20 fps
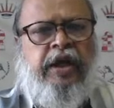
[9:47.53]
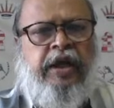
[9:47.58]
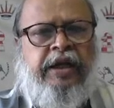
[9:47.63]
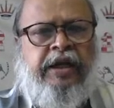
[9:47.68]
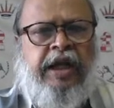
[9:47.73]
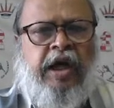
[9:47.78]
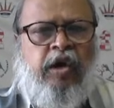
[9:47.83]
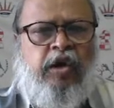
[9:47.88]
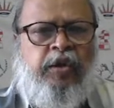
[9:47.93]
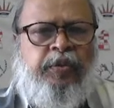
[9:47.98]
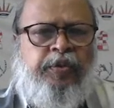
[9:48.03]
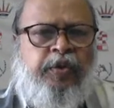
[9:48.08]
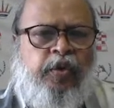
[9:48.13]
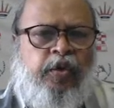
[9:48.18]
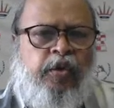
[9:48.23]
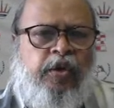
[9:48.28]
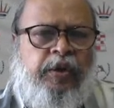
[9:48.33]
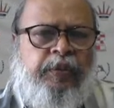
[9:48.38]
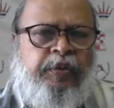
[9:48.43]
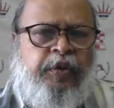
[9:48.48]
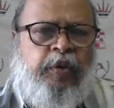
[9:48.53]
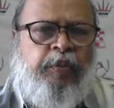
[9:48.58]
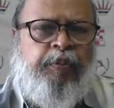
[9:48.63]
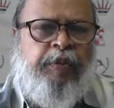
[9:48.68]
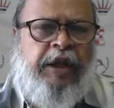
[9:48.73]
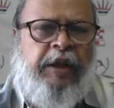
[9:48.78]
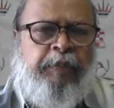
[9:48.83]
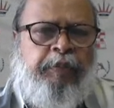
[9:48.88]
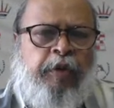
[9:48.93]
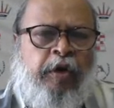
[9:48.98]
Now if you
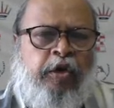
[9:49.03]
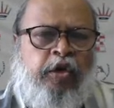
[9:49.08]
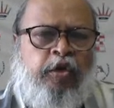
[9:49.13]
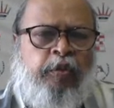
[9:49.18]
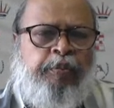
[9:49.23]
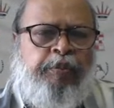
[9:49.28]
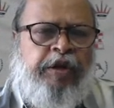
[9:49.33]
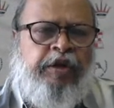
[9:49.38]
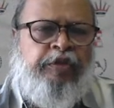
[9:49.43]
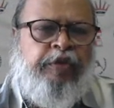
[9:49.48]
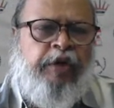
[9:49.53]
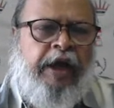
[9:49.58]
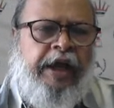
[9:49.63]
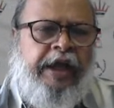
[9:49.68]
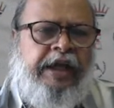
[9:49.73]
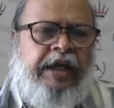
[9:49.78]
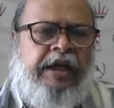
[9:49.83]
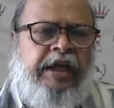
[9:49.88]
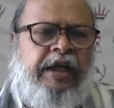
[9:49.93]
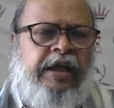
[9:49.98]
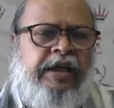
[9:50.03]
play pawn to b5,